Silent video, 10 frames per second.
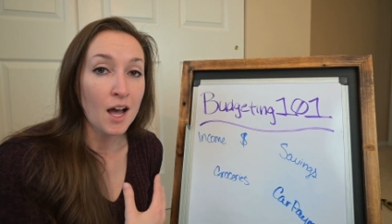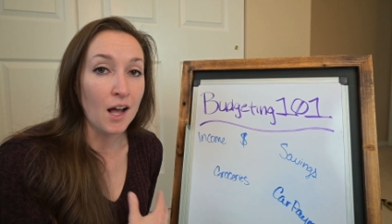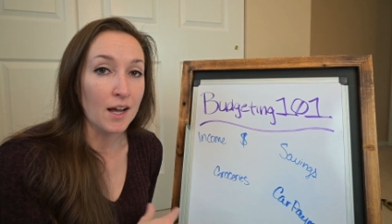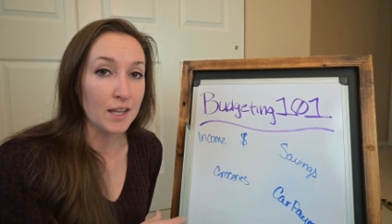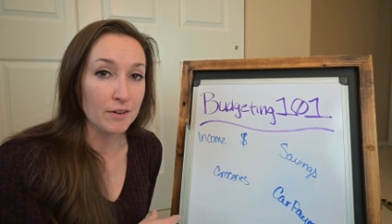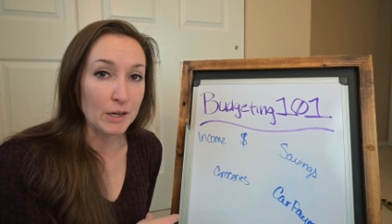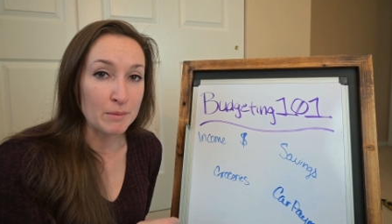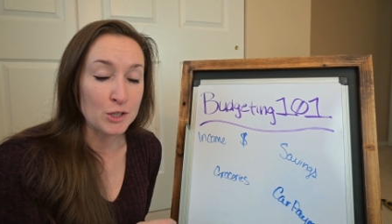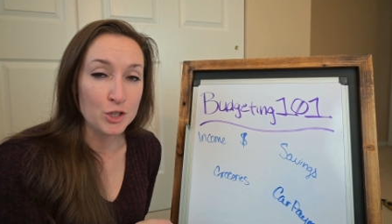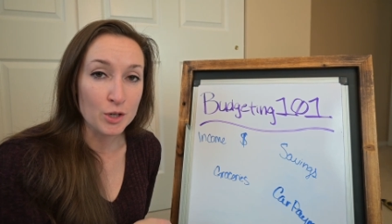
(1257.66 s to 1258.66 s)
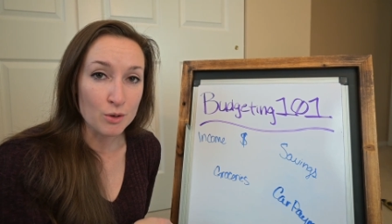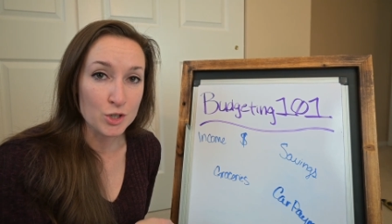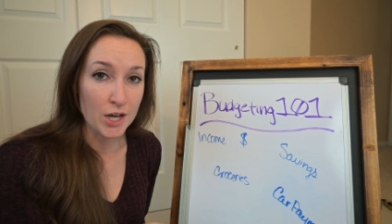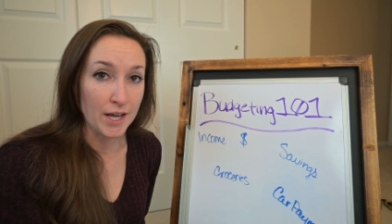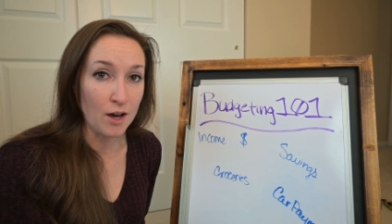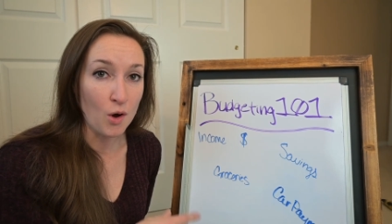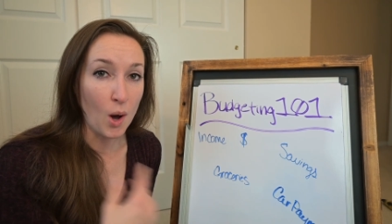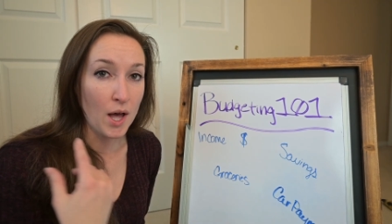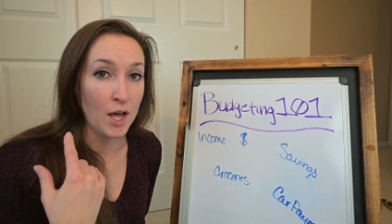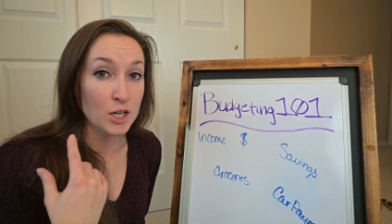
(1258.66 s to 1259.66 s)
I highly recommend you go check
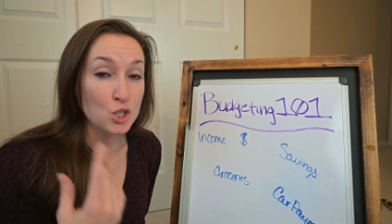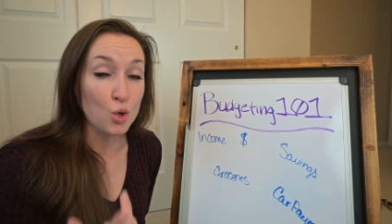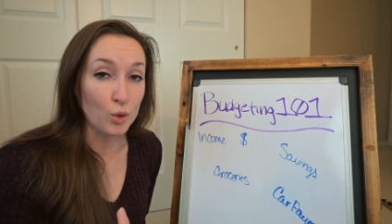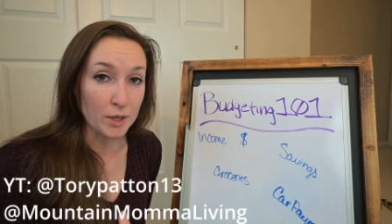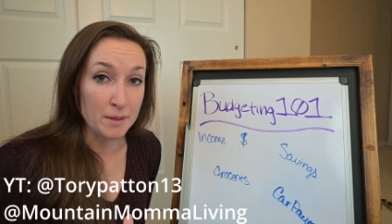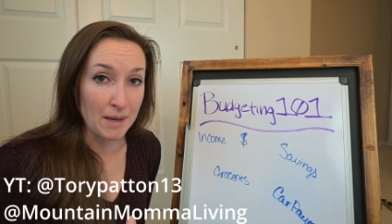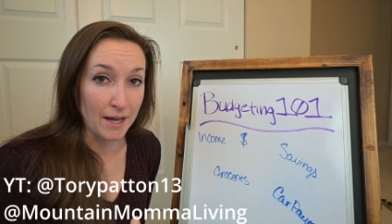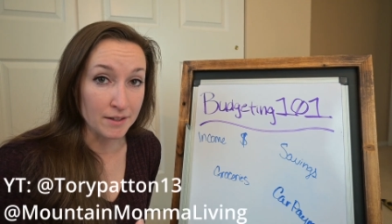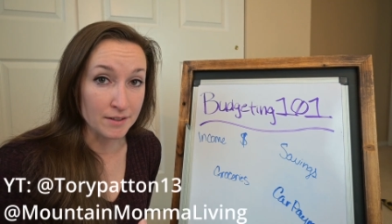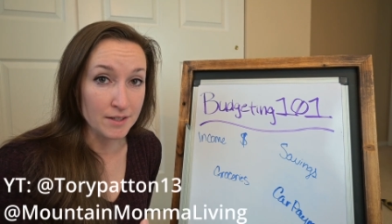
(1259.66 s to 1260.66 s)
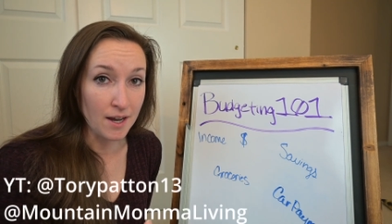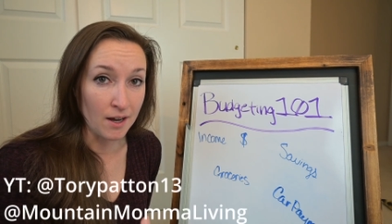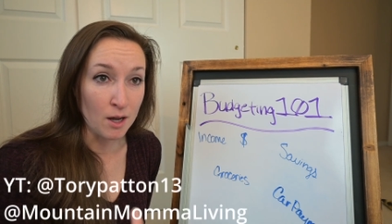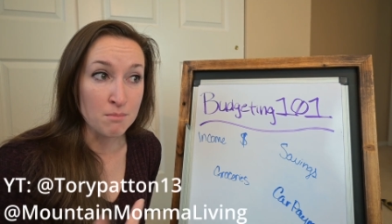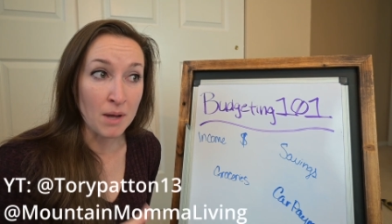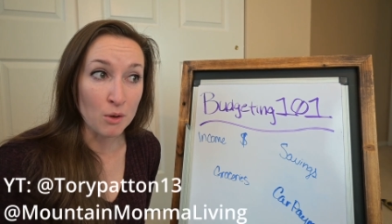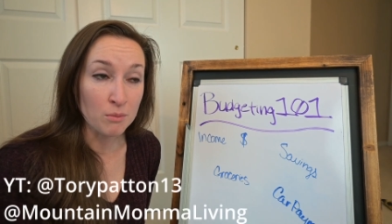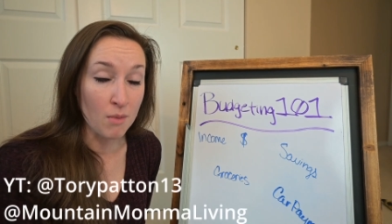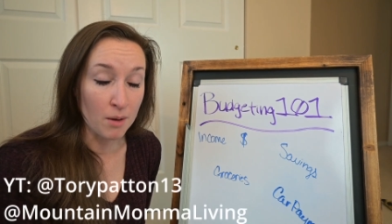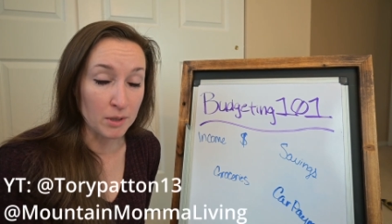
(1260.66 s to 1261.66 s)
out Tory Patton at
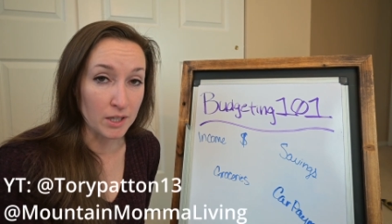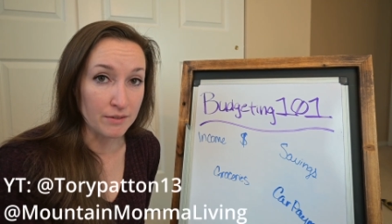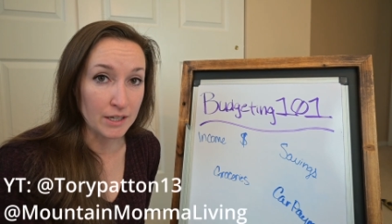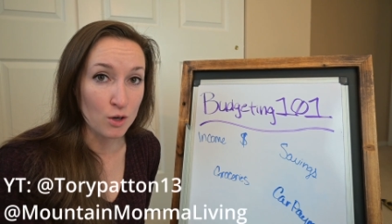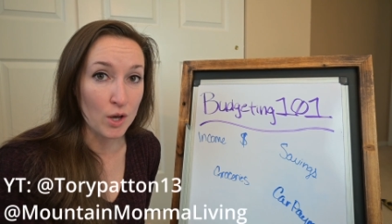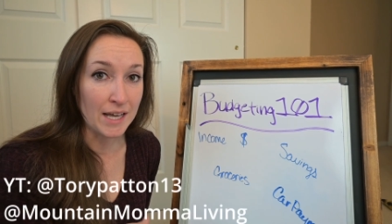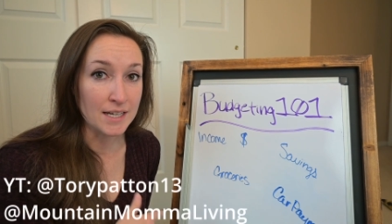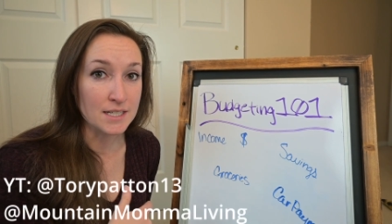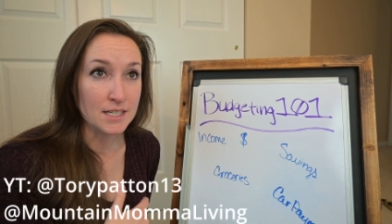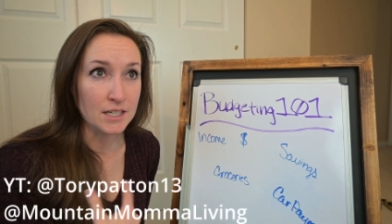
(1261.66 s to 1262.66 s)
Mountain Mama Living, and